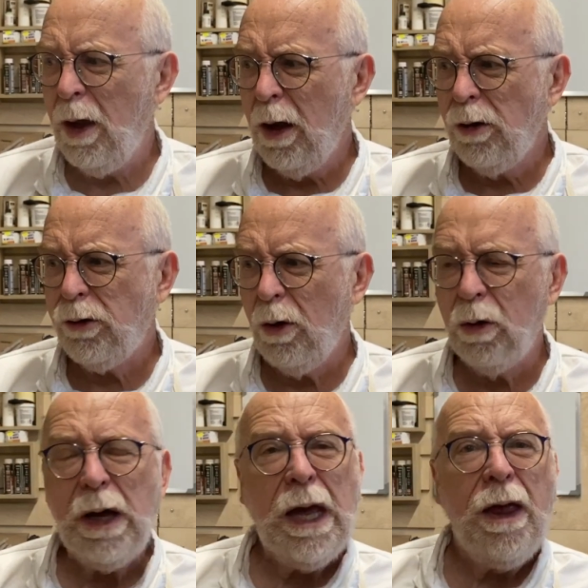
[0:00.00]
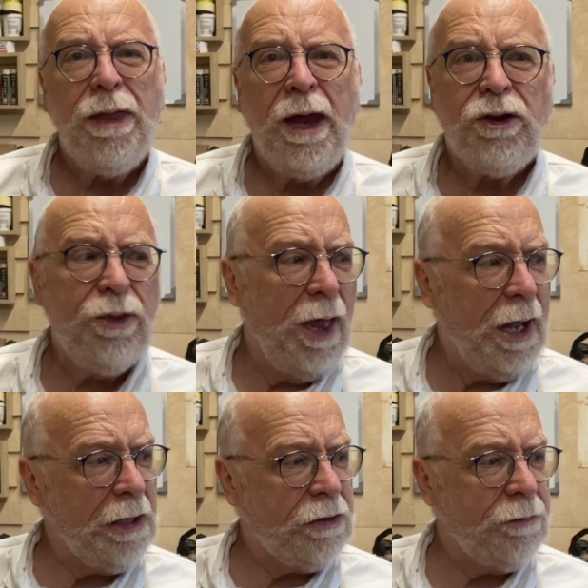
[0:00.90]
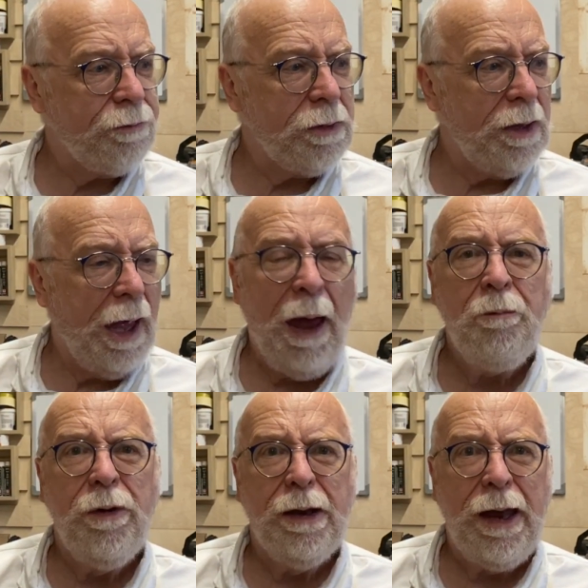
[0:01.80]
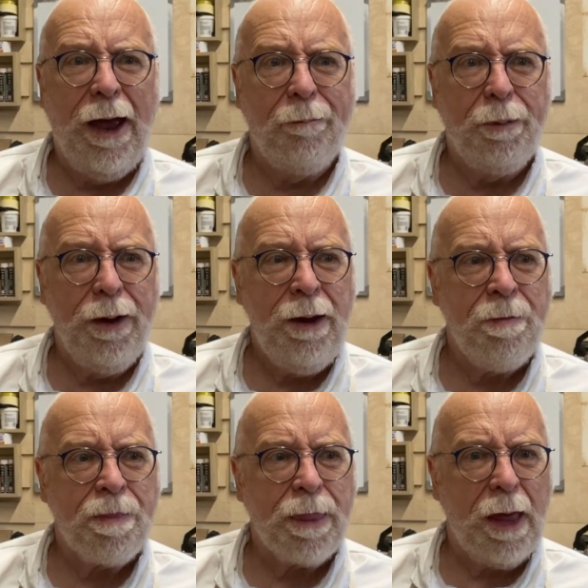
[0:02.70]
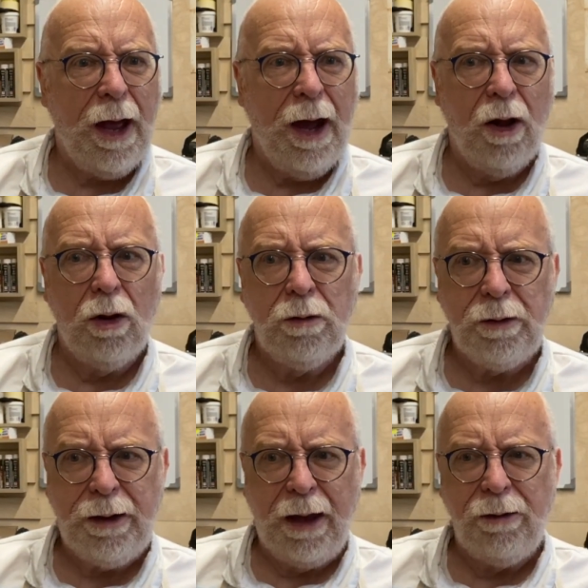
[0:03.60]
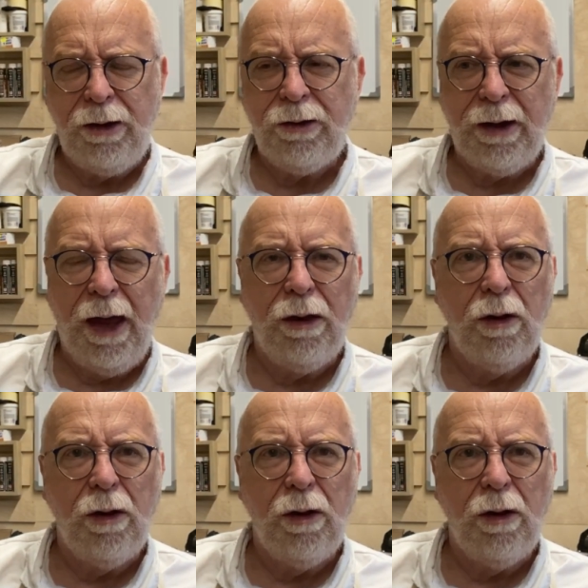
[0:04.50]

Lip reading: So that's that. I'm really happy. I'll get this together